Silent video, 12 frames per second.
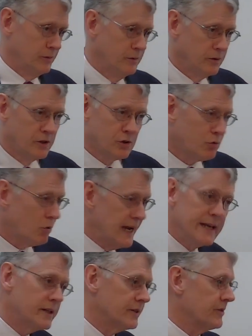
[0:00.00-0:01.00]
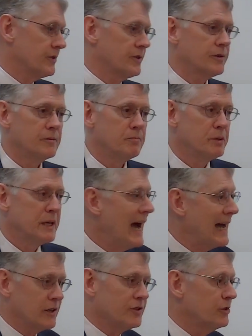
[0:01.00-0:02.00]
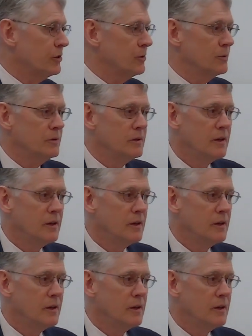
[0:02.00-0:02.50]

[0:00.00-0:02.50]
the greatest beatitude